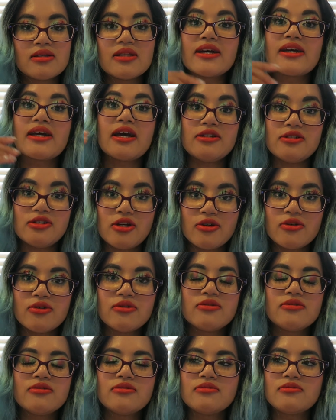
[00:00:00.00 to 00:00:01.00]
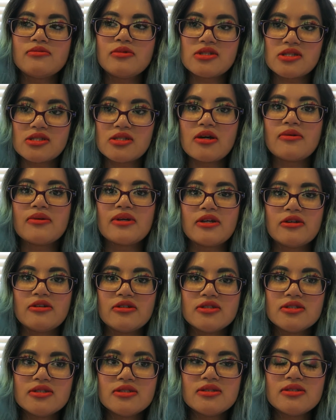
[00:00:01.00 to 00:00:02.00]
Like, I know what's going
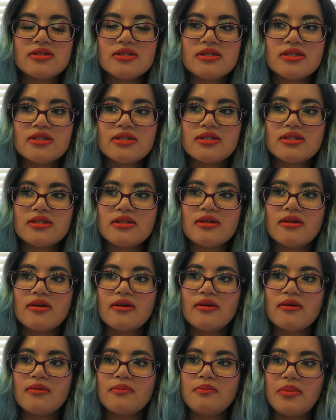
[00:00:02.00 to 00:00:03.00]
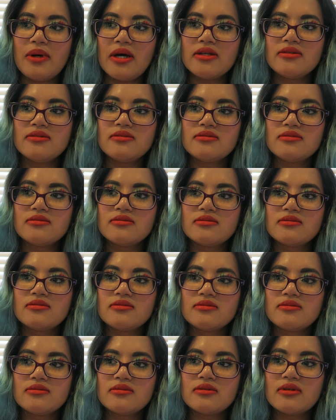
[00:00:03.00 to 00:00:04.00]
on, but
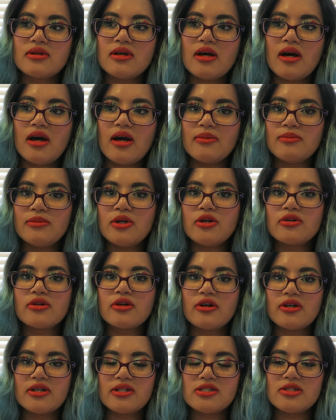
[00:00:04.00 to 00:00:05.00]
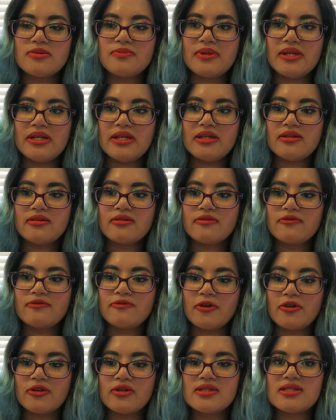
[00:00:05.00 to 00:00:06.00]
I'm not going to be
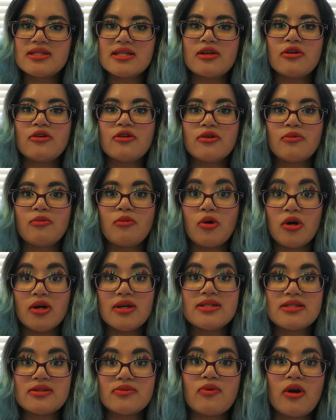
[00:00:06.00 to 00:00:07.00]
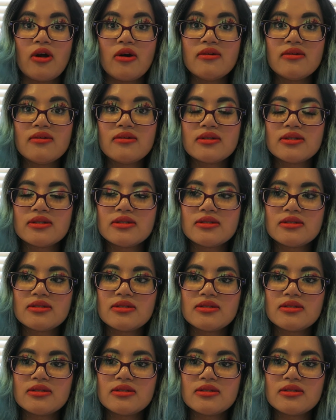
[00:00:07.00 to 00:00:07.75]
focusing on what is wrong.